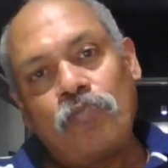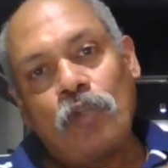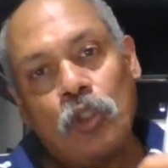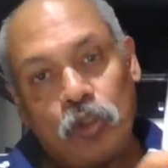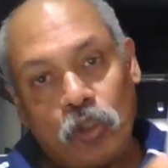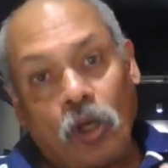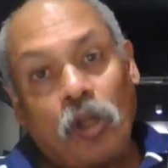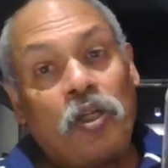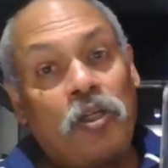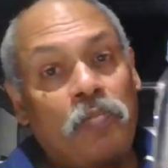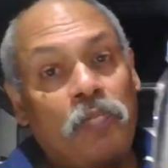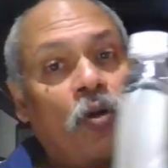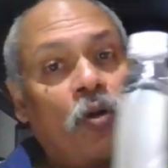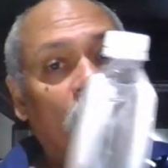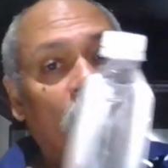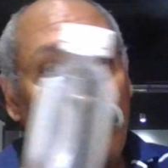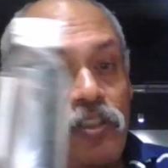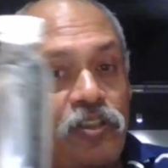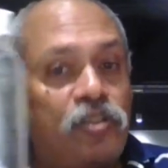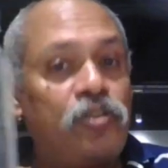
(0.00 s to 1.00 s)
solid
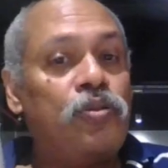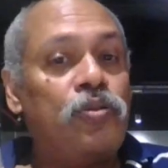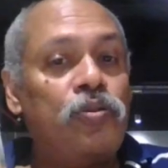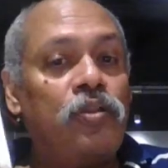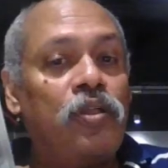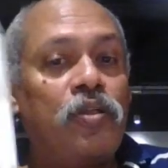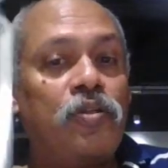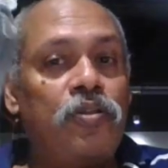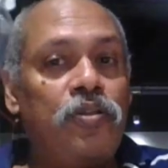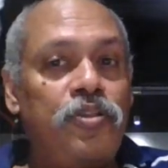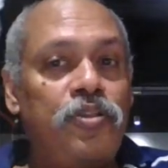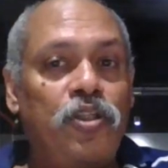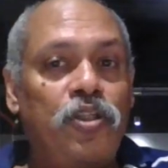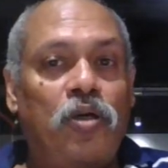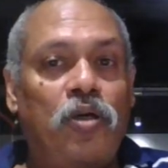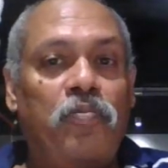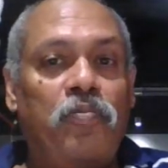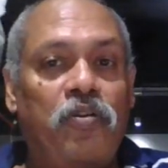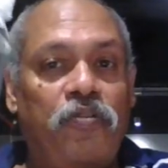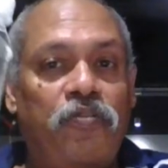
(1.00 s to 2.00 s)
modelers do a good
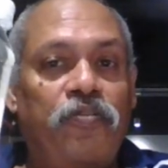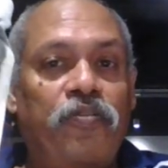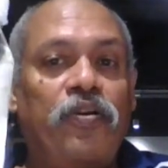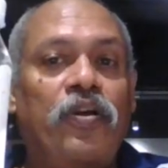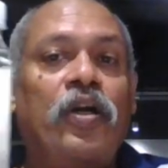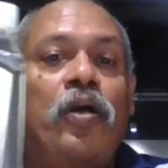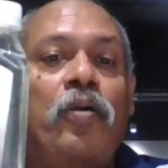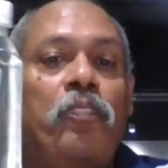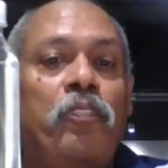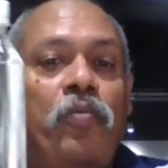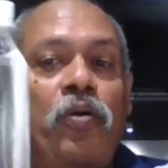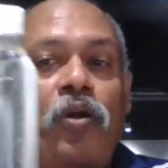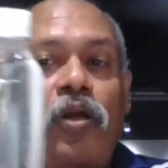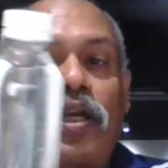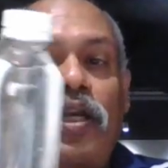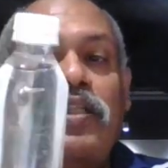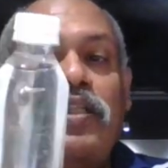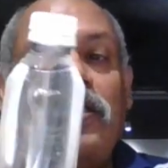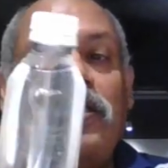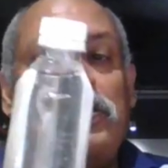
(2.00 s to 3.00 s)
job of
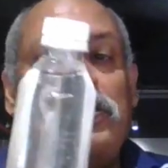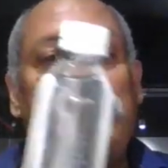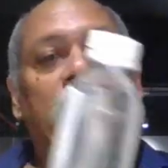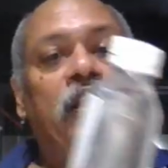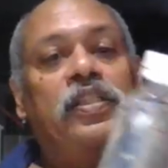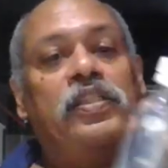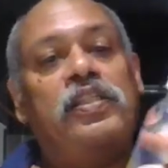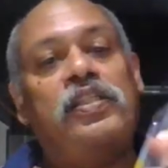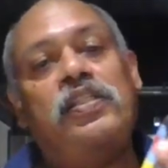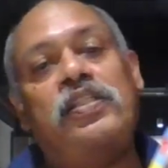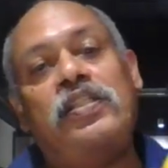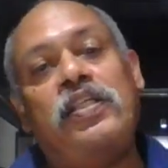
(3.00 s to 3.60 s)
modeling things like this.